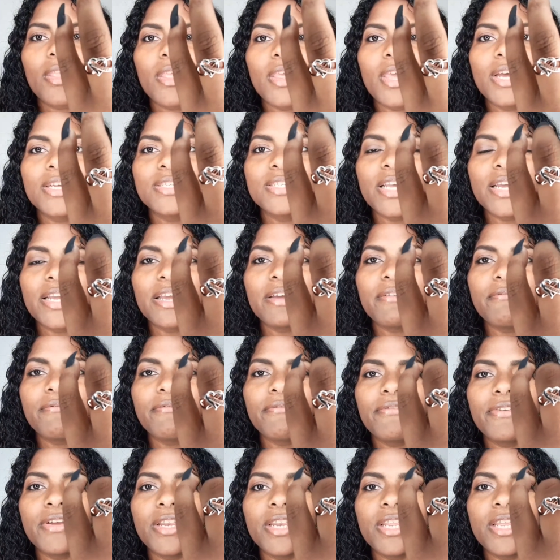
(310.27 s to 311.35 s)
It has like
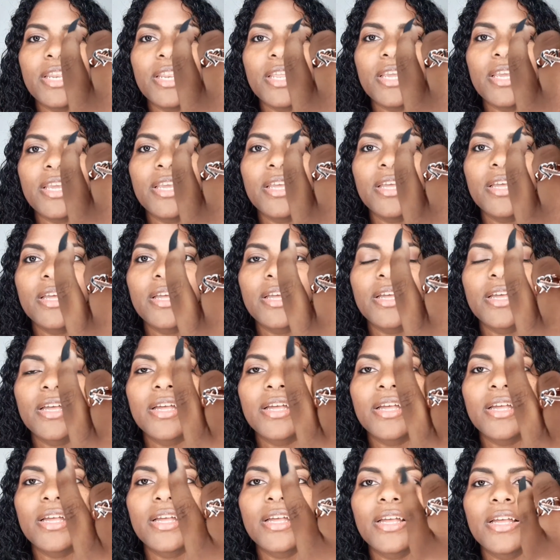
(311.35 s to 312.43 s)
infinity
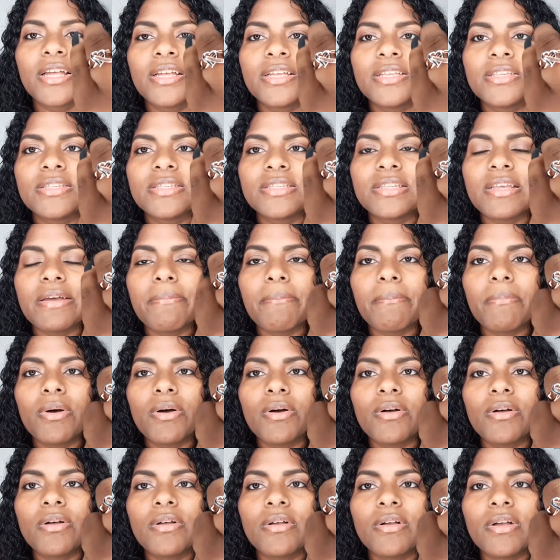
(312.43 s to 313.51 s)

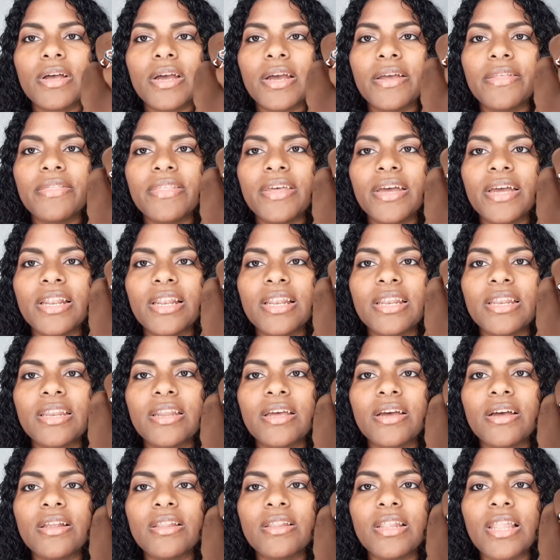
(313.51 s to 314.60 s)
symbol and
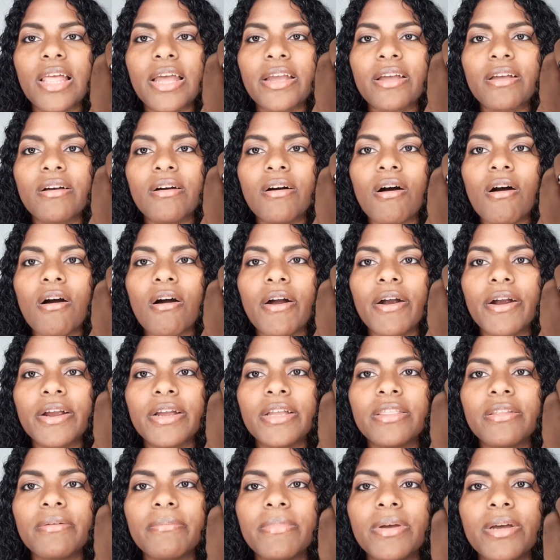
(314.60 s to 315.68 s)
then like a heart
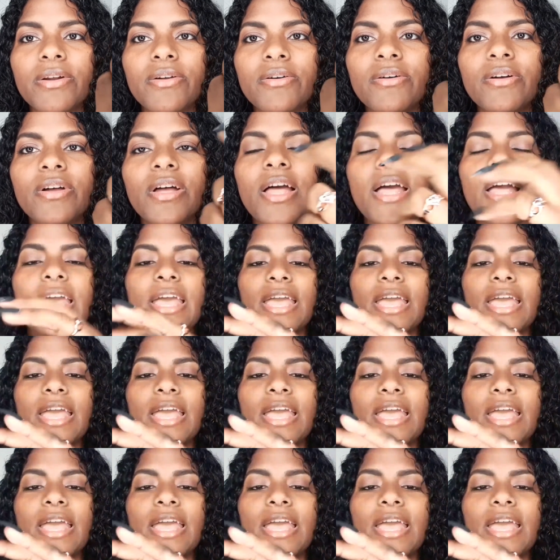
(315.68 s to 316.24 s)
in the middle